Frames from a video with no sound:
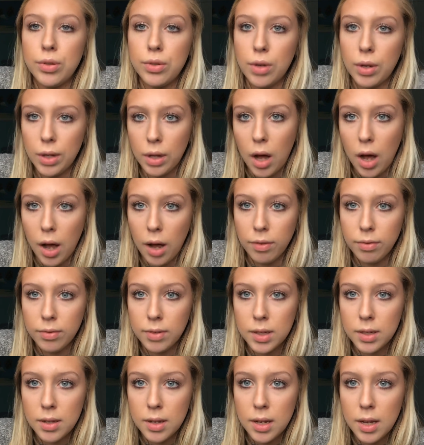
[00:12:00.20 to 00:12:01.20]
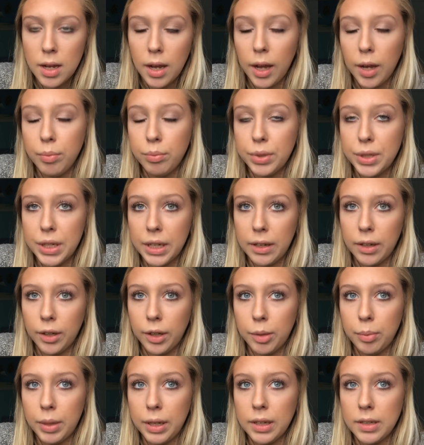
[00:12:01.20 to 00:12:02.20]
ZOLOFT in
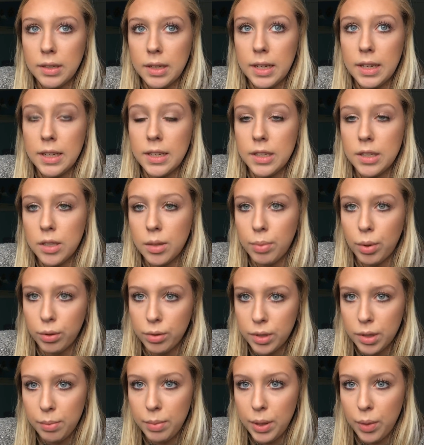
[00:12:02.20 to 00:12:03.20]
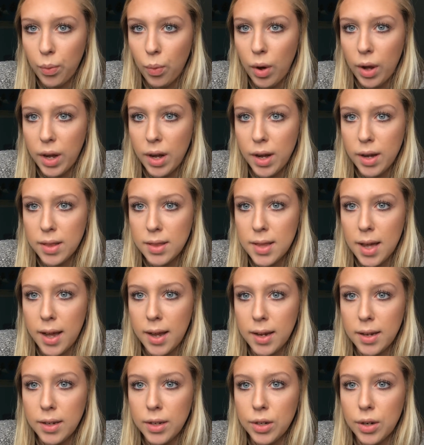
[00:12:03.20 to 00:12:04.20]
particular because it is supposed to be one
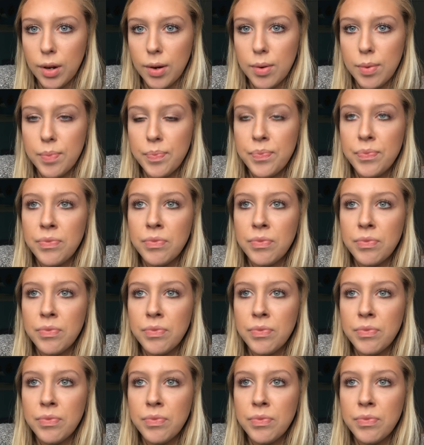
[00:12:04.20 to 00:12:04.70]
that, you know,